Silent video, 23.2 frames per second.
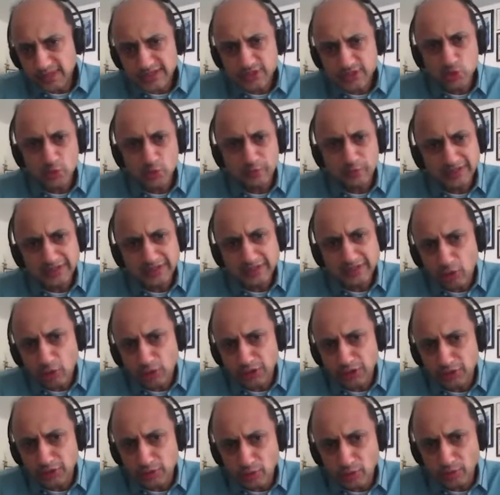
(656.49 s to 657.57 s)
So when they
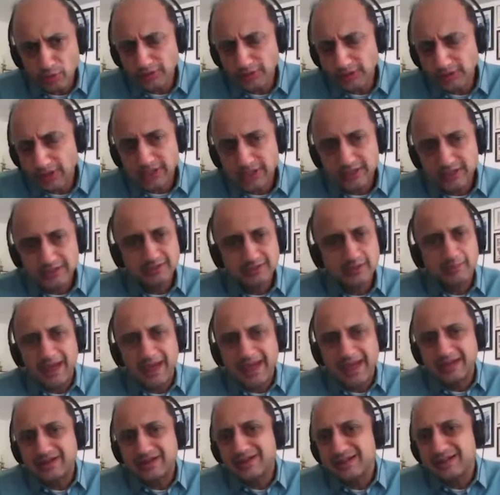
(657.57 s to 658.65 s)
want a loan, the
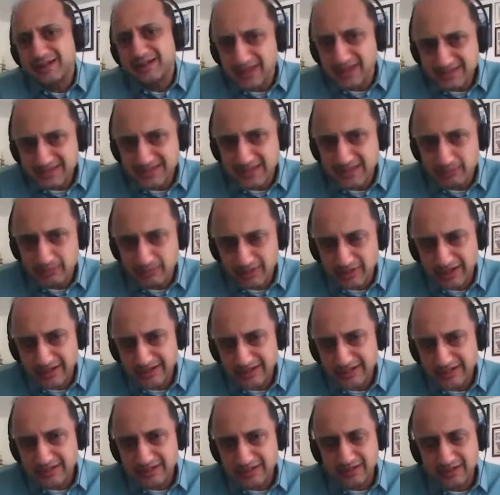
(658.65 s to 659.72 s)
bank denies them
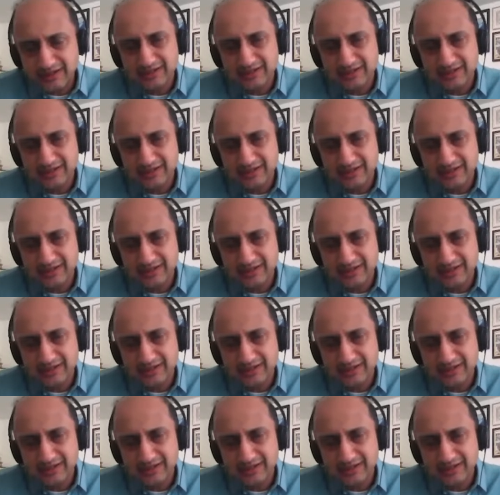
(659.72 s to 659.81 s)
credit